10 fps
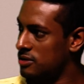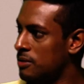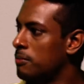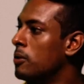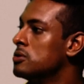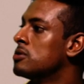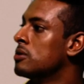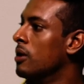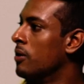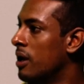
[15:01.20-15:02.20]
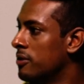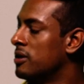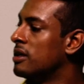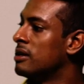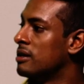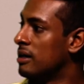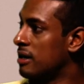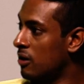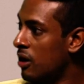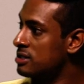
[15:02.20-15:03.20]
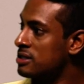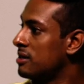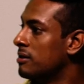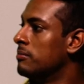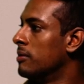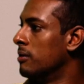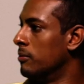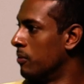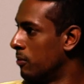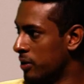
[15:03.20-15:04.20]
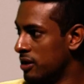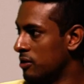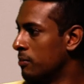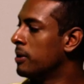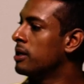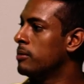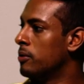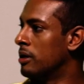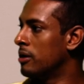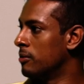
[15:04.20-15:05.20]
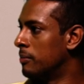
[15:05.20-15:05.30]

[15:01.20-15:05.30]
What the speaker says: supposed to go out there and like ask them, when are you paying me? When are you